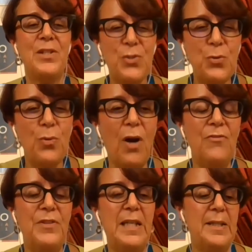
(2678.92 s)
too
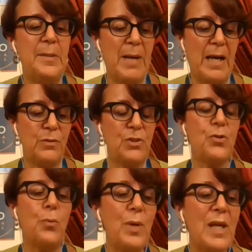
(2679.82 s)
confident about.
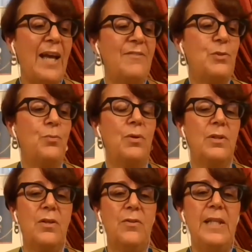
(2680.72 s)
So we have to
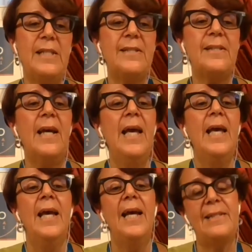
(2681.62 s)
work on this.
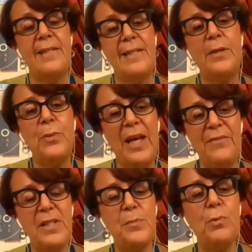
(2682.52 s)
As I said, we
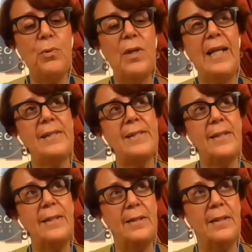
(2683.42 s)
have these booklets
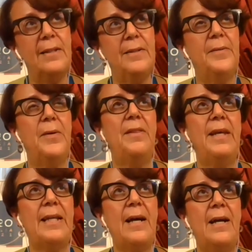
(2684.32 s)

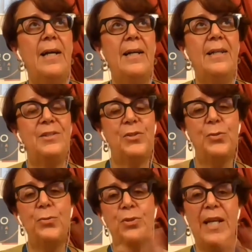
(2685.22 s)
that are
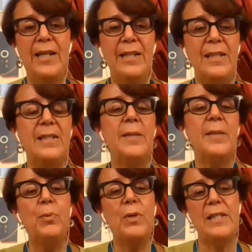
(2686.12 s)
two-sided,
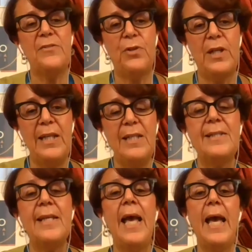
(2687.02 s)
booklets for
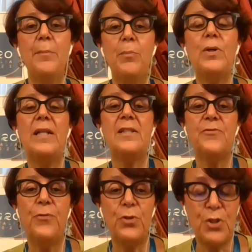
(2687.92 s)
kids and
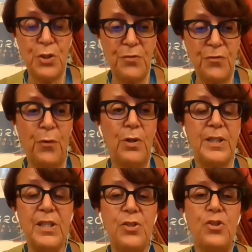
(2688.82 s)
booklets for
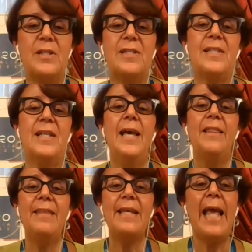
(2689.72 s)
teachers
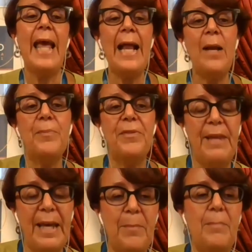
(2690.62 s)
that help
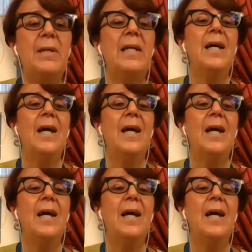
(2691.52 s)
them